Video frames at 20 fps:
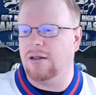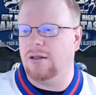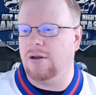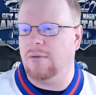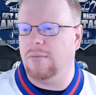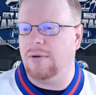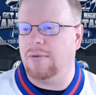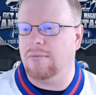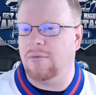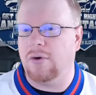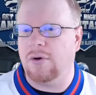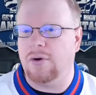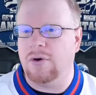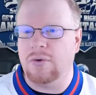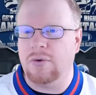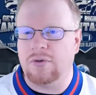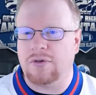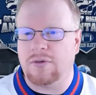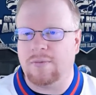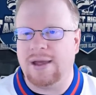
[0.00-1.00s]
a little bit more
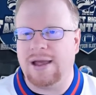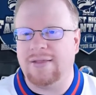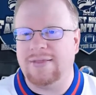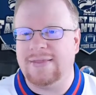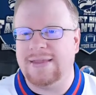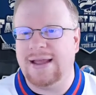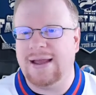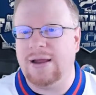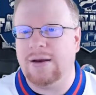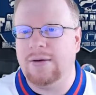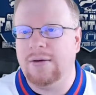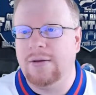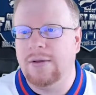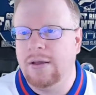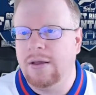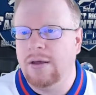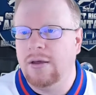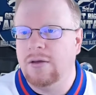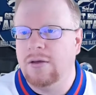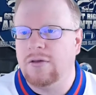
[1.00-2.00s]
news about that.
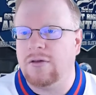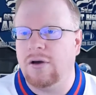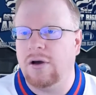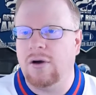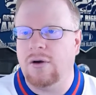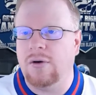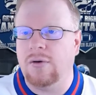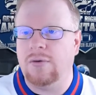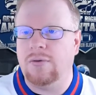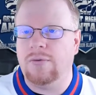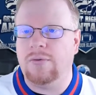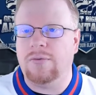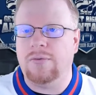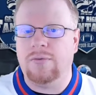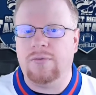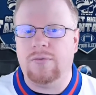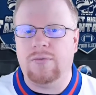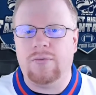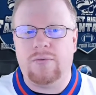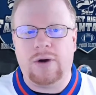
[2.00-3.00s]
So
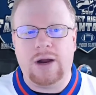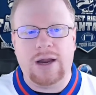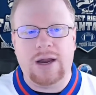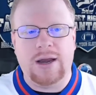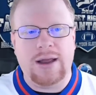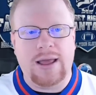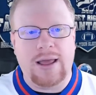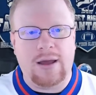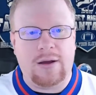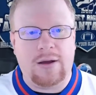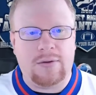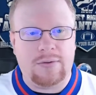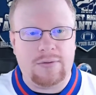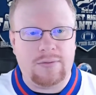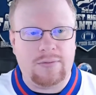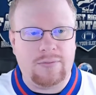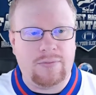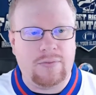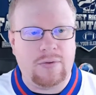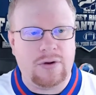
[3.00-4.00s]
right
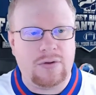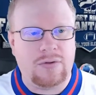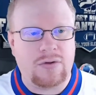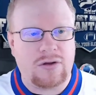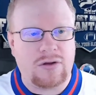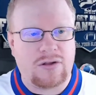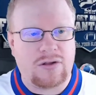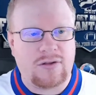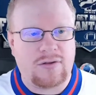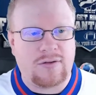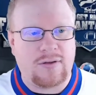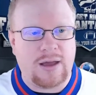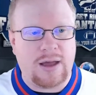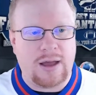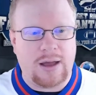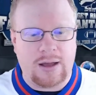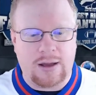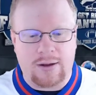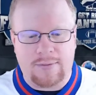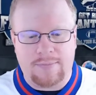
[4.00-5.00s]
now we're just,
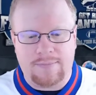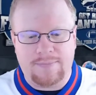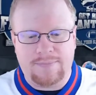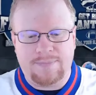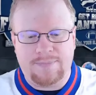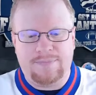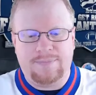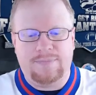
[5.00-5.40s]
I